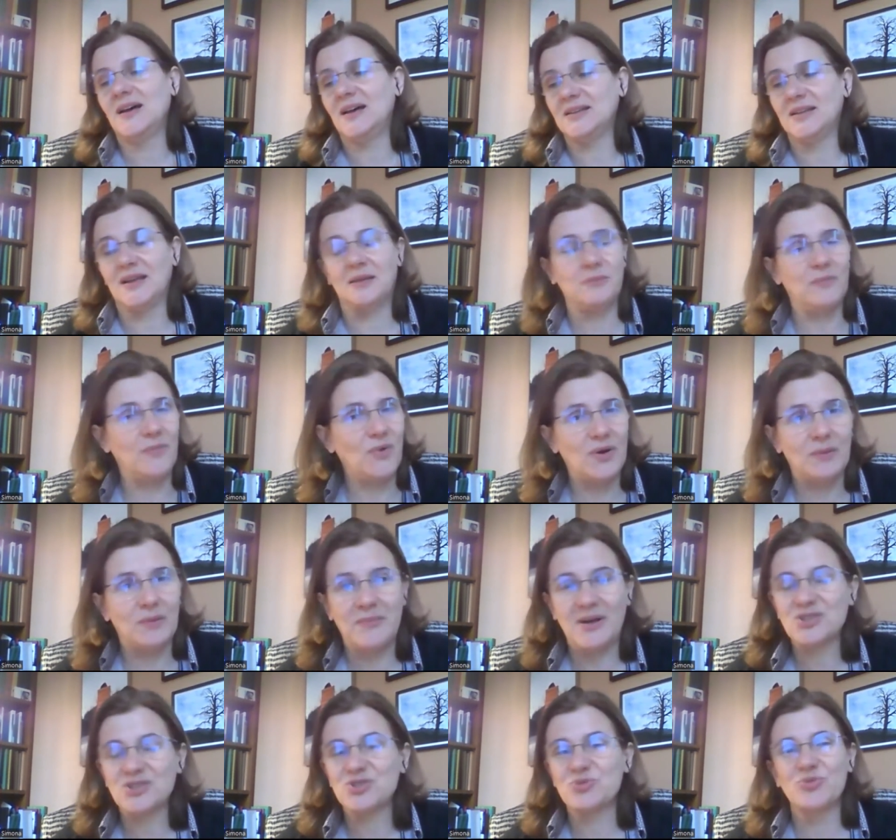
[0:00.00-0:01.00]
There are
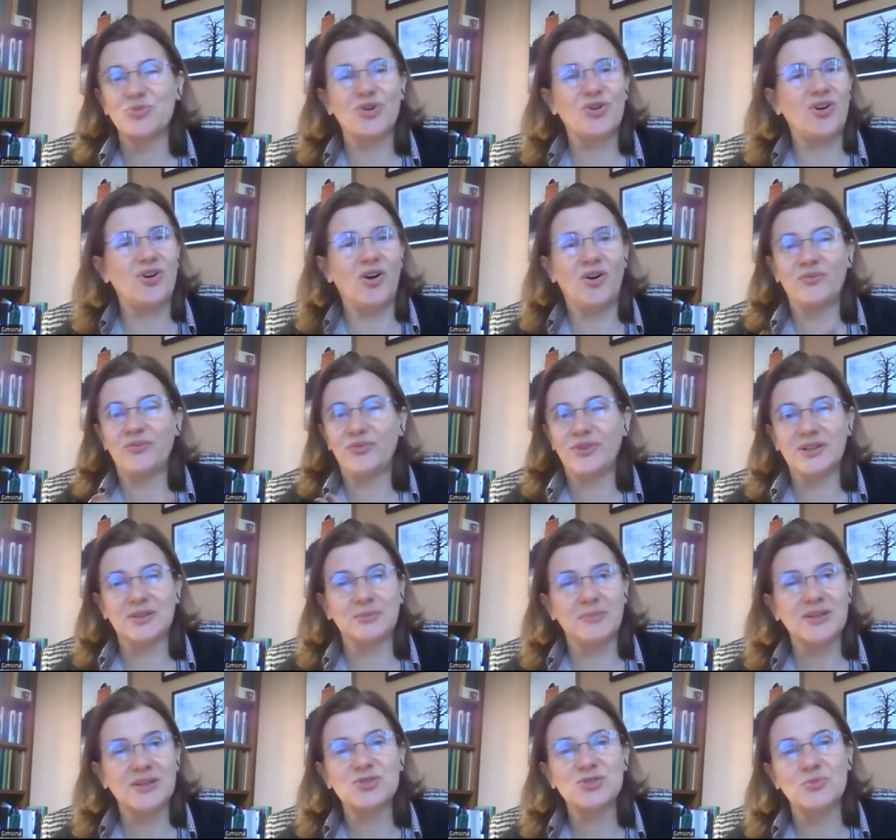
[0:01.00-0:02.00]
much more
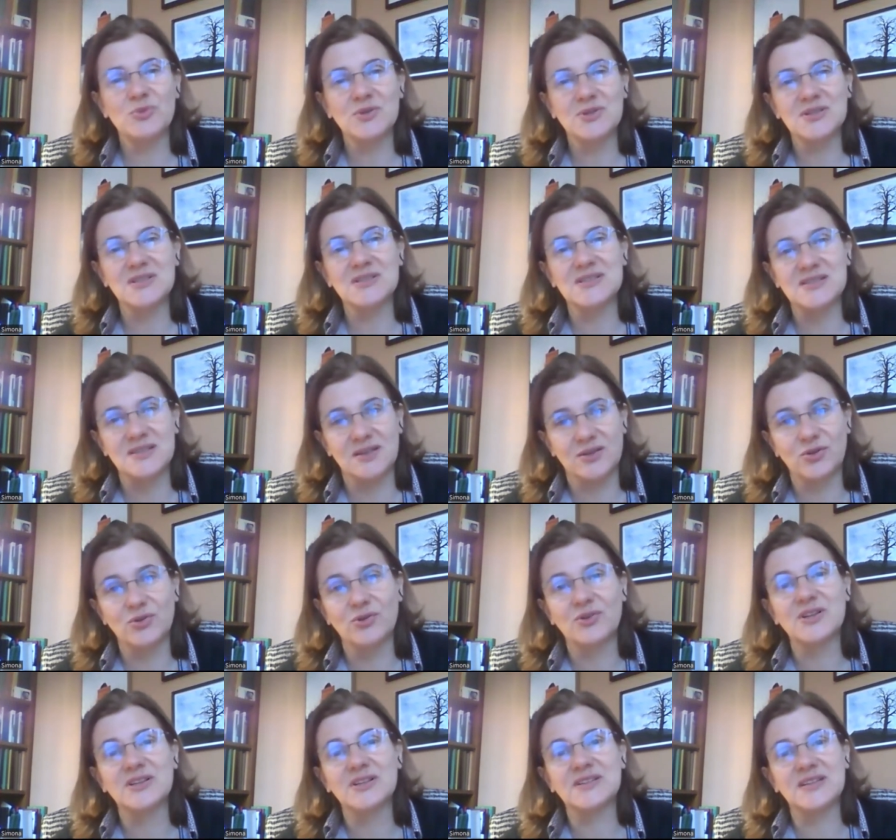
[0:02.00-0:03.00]
conflict, much more
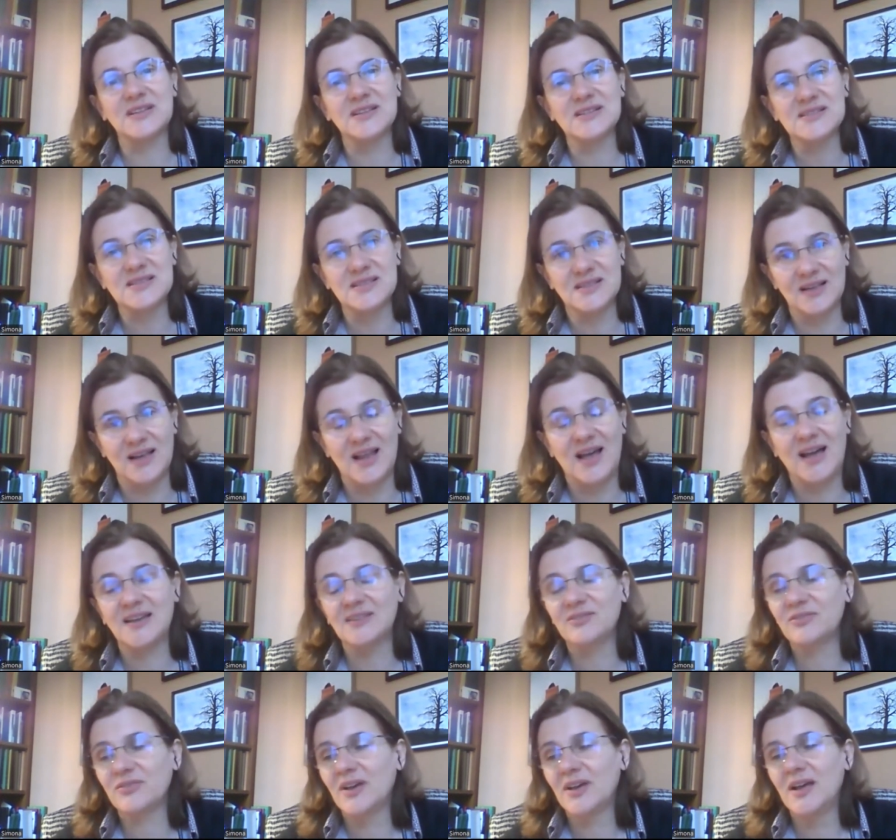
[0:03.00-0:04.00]
insecurities in
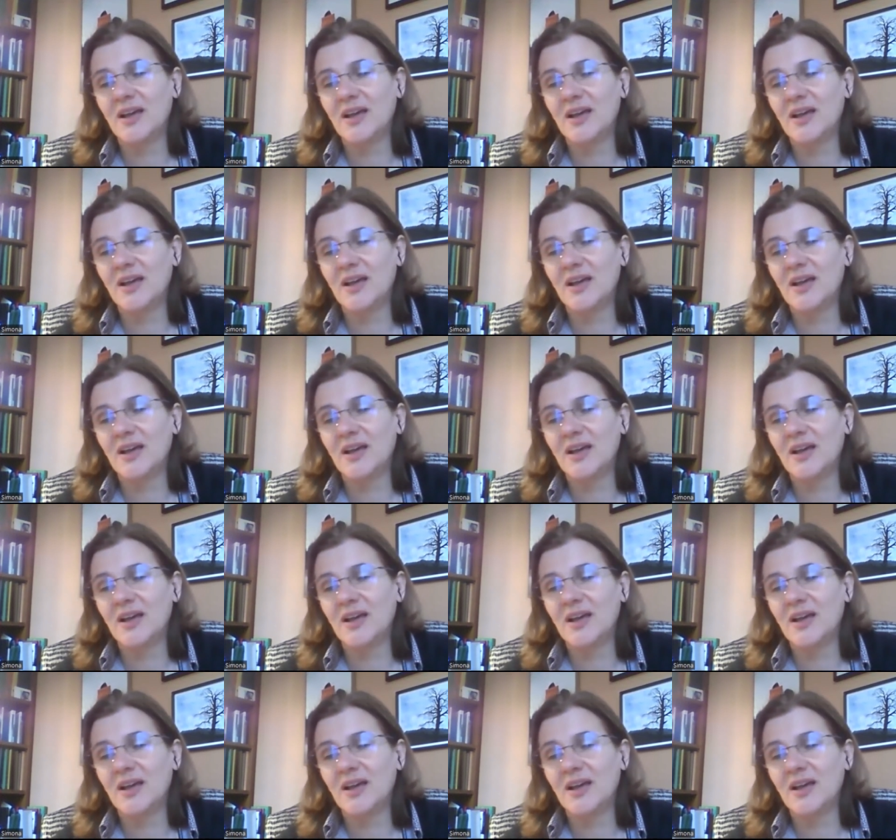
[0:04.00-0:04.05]
life.